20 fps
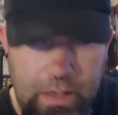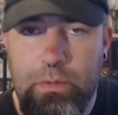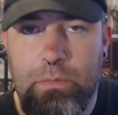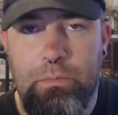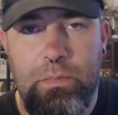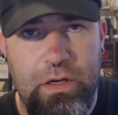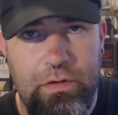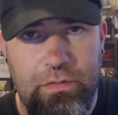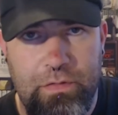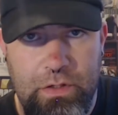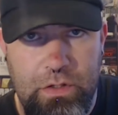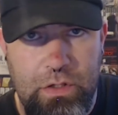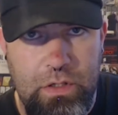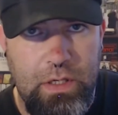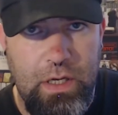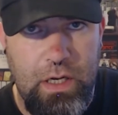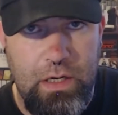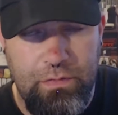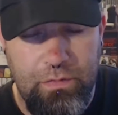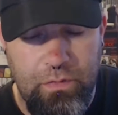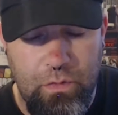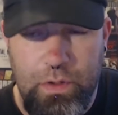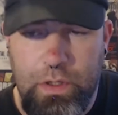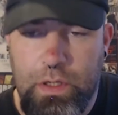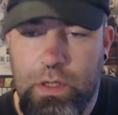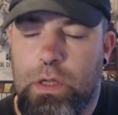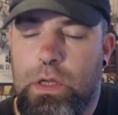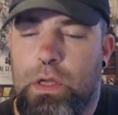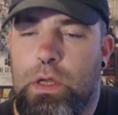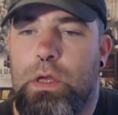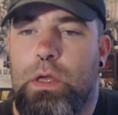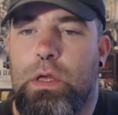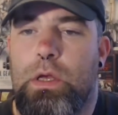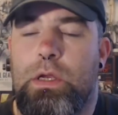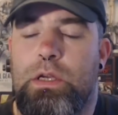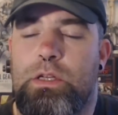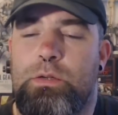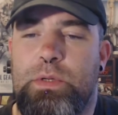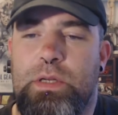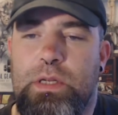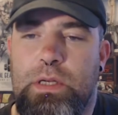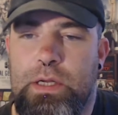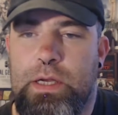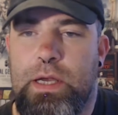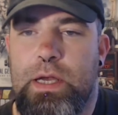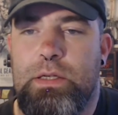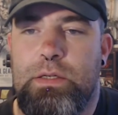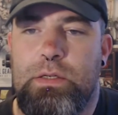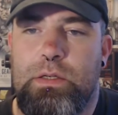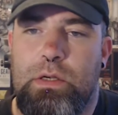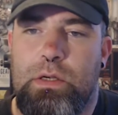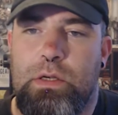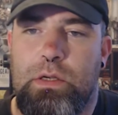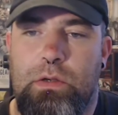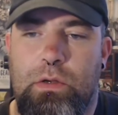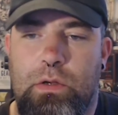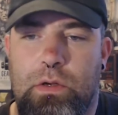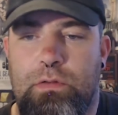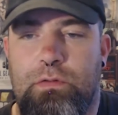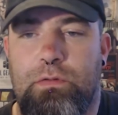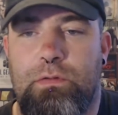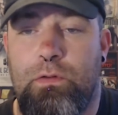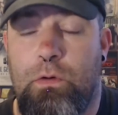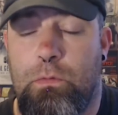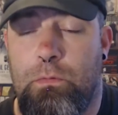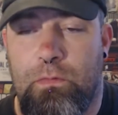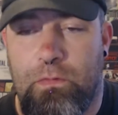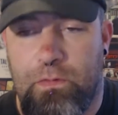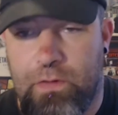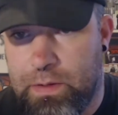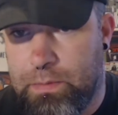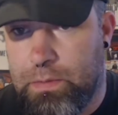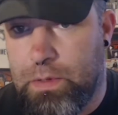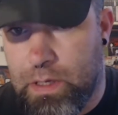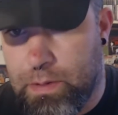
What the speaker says: manufactured in California. In this particular case, I got it from Vape Club.